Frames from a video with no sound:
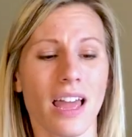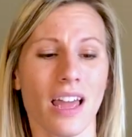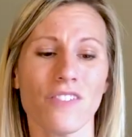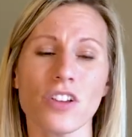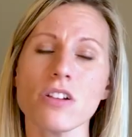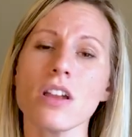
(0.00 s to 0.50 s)

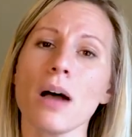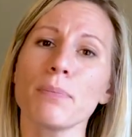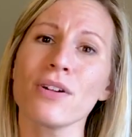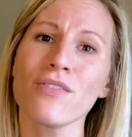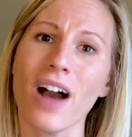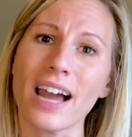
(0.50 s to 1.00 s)
if you're not
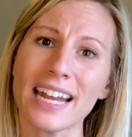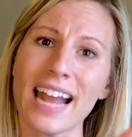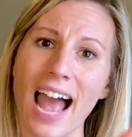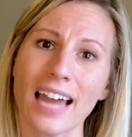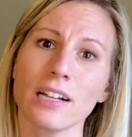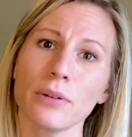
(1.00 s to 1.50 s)
providing
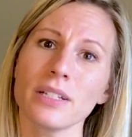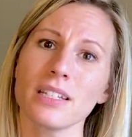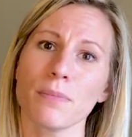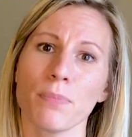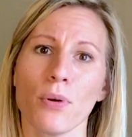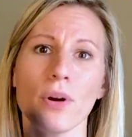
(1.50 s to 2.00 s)
adequate
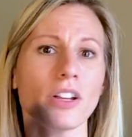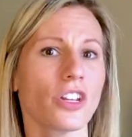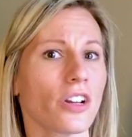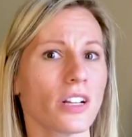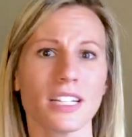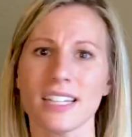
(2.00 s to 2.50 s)
support,
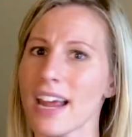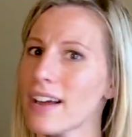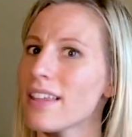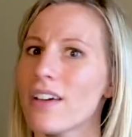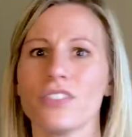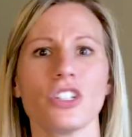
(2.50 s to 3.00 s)
you're gonna tear
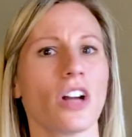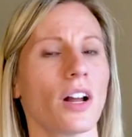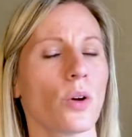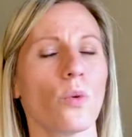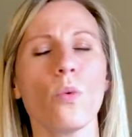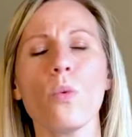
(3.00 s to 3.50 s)
that
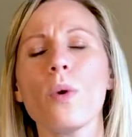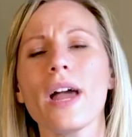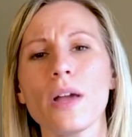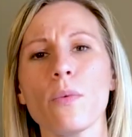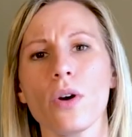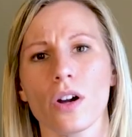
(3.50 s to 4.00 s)
vagina
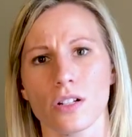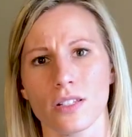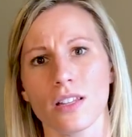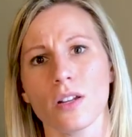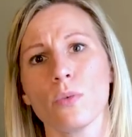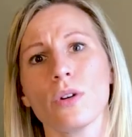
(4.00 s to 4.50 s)
way worse
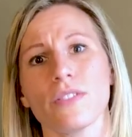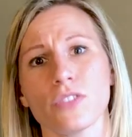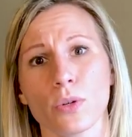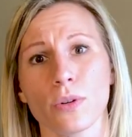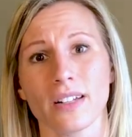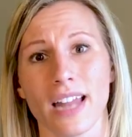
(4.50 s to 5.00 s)
than it would have
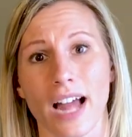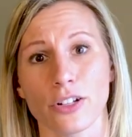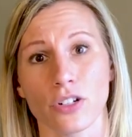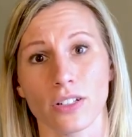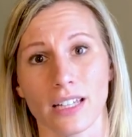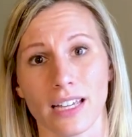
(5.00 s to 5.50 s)
torn
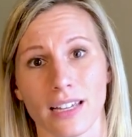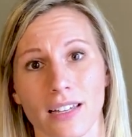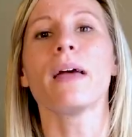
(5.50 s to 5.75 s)
naturally.